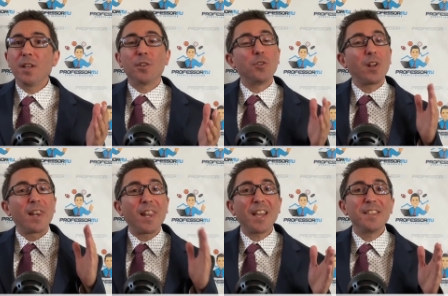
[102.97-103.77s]
The
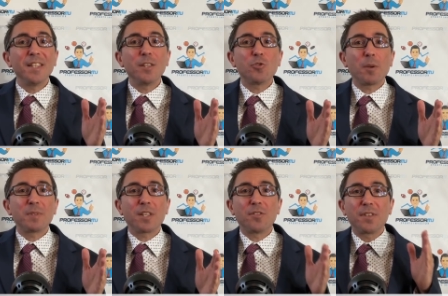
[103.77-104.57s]
Lightning to
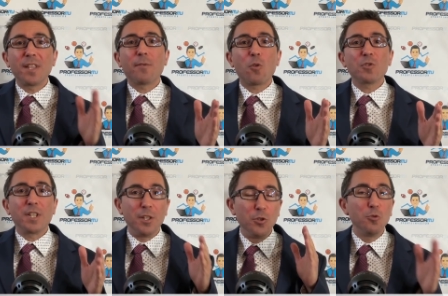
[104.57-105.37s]
upset the Devils
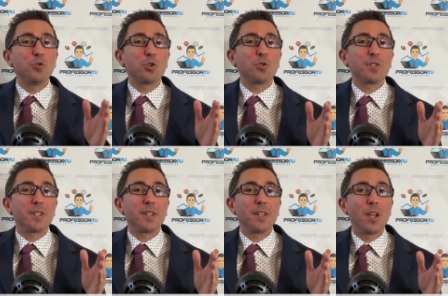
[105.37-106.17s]
in New
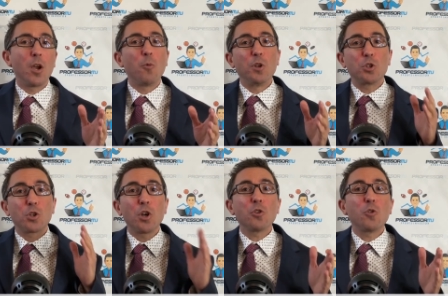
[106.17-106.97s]
Jersey, which
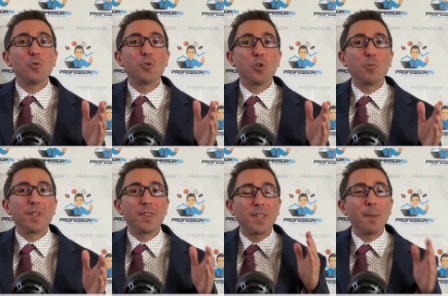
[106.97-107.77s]
concluded with
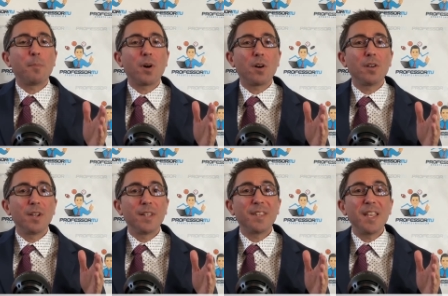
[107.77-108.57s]
Tampa
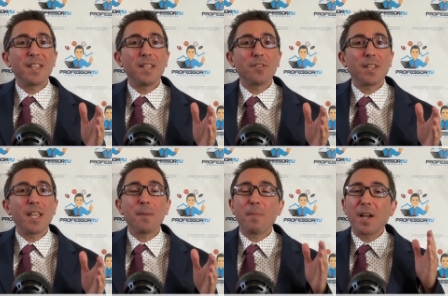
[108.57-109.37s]
taking the
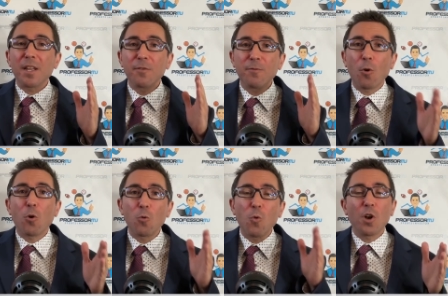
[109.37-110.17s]
game by a
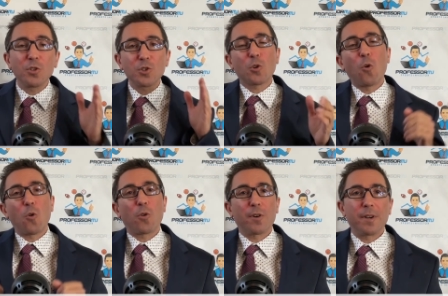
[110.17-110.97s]
4-1
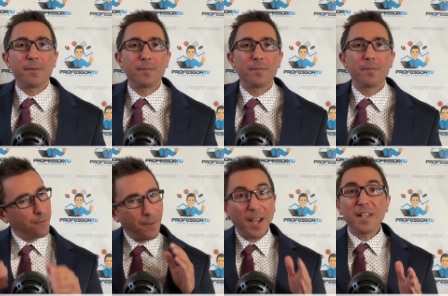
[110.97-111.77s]
score.
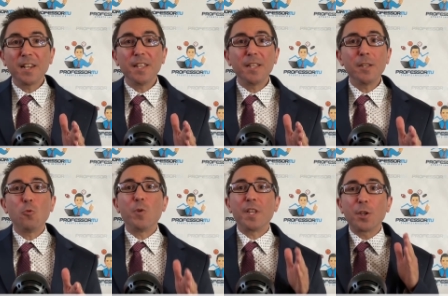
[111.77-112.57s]
Finally,
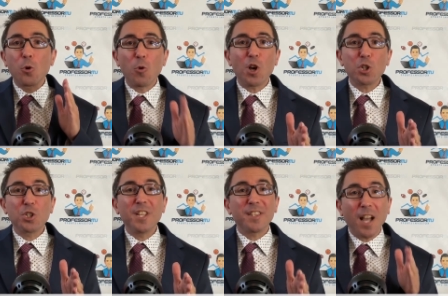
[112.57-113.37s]
we crushed
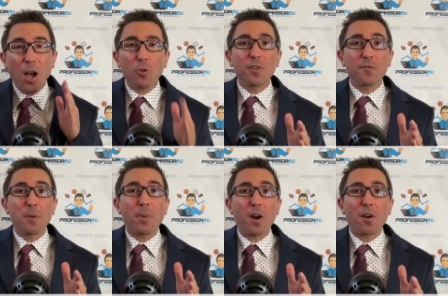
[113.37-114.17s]
it out of the
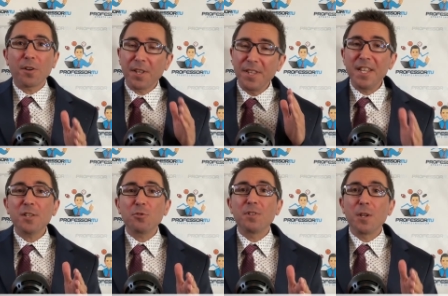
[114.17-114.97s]
park
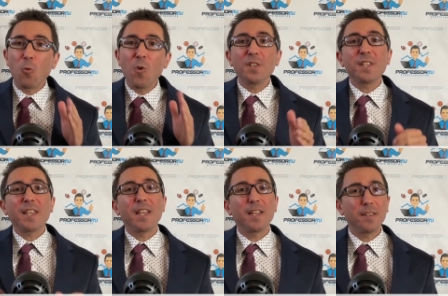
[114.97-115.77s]
yesterday once
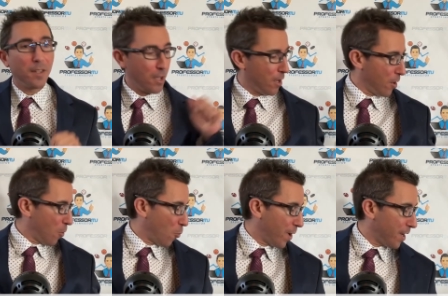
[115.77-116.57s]
again
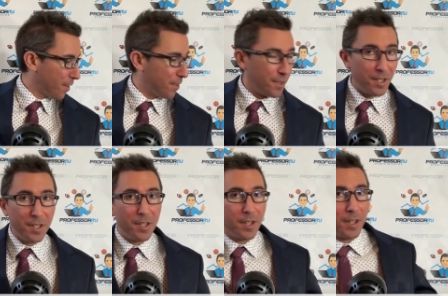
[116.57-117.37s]
with the